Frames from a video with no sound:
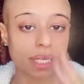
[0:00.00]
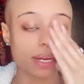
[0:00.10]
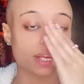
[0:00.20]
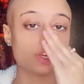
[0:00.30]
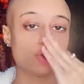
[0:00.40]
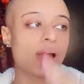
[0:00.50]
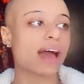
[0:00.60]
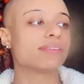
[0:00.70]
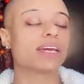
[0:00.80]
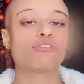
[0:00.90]
study you
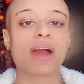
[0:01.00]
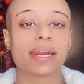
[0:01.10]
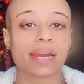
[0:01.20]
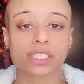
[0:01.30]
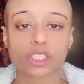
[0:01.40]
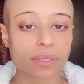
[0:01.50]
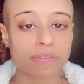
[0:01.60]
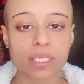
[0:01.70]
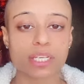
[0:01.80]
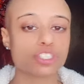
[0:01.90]
have like friday night
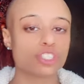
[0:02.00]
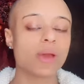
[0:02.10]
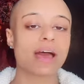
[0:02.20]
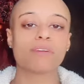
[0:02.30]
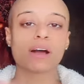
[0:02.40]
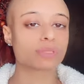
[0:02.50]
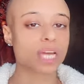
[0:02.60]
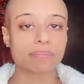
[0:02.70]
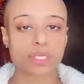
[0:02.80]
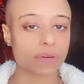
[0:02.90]
services you have
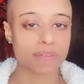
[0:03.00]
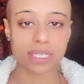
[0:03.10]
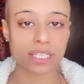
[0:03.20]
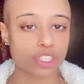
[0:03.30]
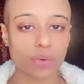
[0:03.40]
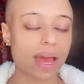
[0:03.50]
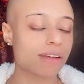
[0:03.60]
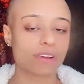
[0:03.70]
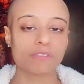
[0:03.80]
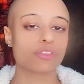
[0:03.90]
other type of services that you
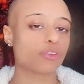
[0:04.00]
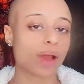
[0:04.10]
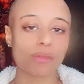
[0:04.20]
have uh,